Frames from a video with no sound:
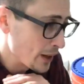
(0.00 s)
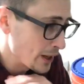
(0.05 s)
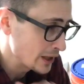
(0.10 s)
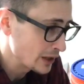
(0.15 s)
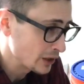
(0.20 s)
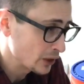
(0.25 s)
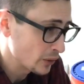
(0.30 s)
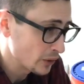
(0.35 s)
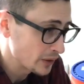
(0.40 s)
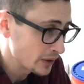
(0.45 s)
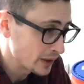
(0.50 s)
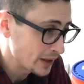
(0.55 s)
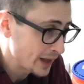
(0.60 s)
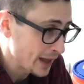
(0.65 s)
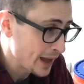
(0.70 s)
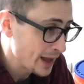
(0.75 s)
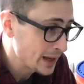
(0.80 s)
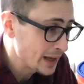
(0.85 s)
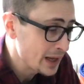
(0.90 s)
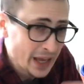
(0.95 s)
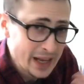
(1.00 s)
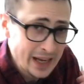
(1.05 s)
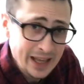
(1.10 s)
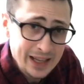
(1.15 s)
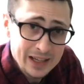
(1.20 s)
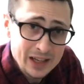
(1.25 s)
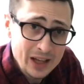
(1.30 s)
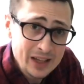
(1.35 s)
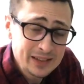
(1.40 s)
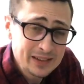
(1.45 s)
any lower than that. And
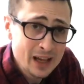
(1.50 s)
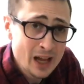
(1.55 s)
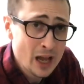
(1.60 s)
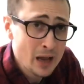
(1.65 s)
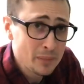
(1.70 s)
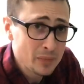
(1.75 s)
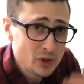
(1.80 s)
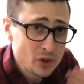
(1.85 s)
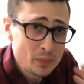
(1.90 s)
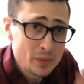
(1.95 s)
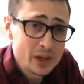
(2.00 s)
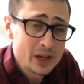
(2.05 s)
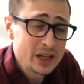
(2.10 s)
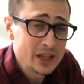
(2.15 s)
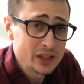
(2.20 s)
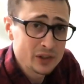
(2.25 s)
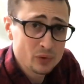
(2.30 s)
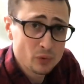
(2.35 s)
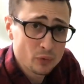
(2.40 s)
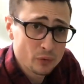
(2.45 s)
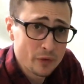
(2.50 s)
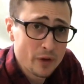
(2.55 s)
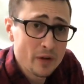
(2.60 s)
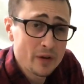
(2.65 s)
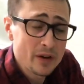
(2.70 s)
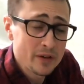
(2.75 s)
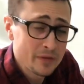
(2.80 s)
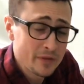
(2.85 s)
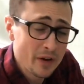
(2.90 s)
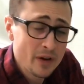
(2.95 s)
at nighttime, humidity is
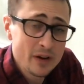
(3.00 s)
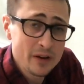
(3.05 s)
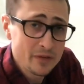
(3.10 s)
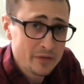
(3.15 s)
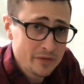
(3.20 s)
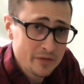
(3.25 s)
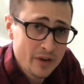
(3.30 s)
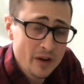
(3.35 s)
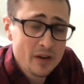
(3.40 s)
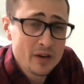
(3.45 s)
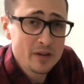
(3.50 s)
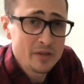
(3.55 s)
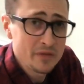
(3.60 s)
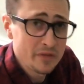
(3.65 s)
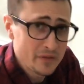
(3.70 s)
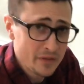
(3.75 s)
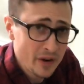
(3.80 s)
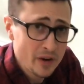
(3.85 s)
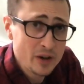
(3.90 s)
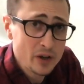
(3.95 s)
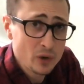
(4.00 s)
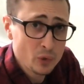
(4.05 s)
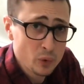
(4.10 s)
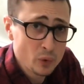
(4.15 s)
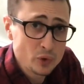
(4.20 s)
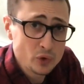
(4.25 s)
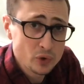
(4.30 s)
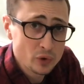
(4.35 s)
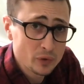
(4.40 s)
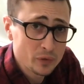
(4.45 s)
very, very, very, very
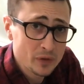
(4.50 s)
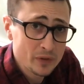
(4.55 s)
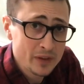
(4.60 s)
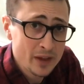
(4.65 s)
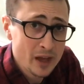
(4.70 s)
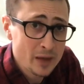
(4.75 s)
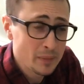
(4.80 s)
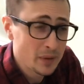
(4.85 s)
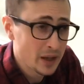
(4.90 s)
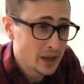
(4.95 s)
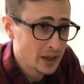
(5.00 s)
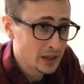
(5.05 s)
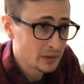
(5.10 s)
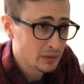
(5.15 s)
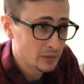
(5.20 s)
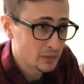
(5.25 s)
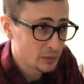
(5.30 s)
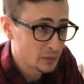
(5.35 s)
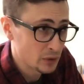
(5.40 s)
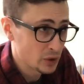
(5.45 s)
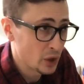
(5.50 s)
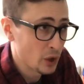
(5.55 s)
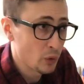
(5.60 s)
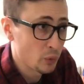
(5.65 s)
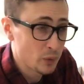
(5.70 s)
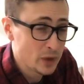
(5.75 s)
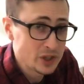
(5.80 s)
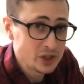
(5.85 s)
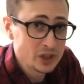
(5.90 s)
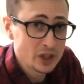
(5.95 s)
crucial for them, and
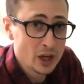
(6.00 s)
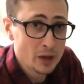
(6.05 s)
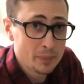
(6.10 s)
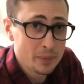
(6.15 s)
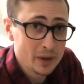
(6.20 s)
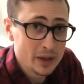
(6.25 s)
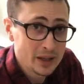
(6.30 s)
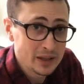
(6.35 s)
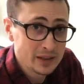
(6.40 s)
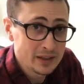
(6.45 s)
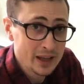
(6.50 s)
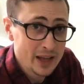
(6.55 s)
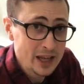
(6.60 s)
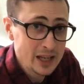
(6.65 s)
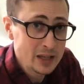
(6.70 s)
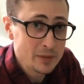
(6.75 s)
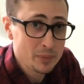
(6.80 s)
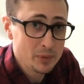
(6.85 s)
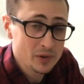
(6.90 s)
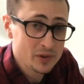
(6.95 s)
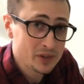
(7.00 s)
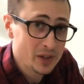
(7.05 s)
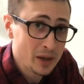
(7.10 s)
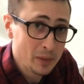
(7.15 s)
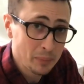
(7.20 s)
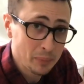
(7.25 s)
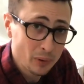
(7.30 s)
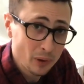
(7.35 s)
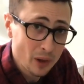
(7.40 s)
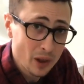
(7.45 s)
reaching up into
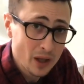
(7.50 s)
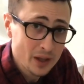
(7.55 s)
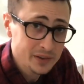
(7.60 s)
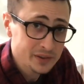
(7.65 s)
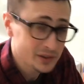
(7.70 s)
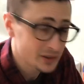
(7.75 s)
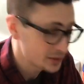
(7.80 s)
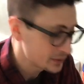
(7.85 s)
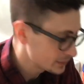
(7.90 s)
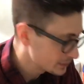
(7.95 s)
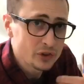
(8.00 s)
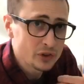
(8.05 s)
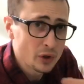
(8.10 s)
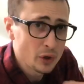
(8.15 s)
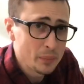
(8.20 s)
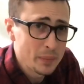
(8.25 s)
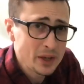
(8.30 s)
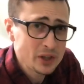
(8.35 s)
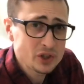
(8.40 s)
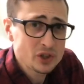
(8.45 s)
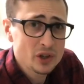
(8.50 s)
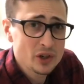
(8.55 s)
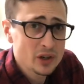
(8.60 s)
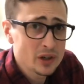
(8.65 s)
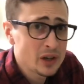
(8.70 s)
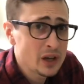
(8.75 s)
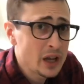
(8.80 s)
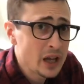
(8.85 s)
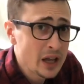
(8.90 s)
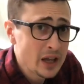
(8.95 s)
80% plus. So make sure